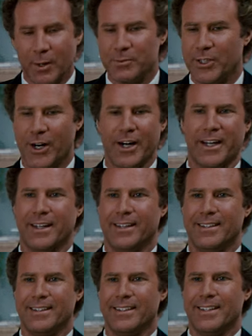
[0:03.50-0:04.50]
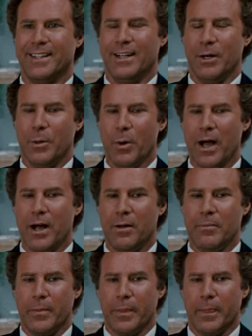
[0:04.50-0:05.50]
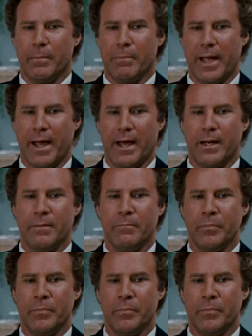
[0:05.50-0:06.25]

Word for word: I'm sorry. Well, Pan.